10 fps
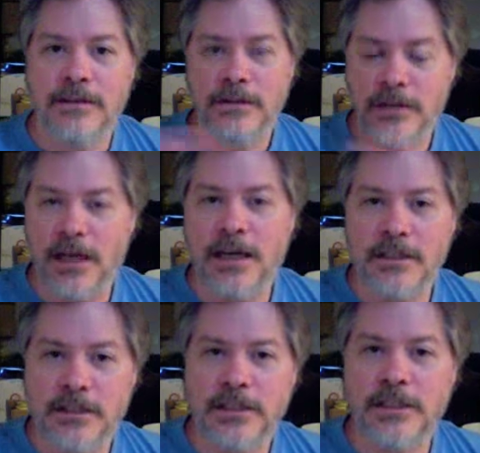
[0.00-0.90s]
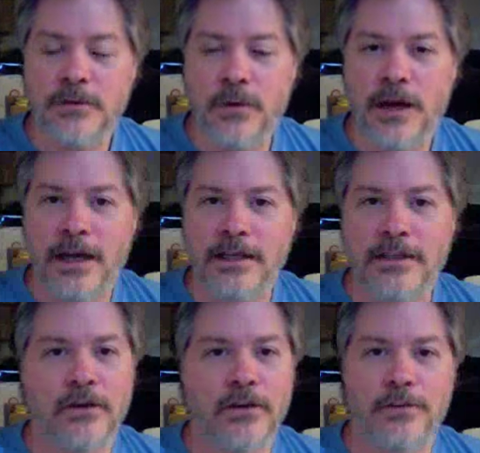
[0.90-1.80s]
You guys, just keep quiet.
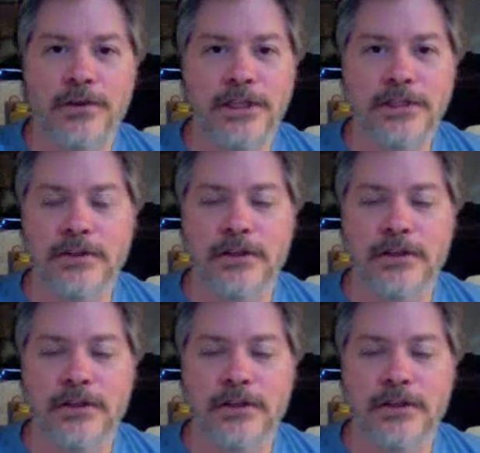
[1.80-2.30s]
You know, the police are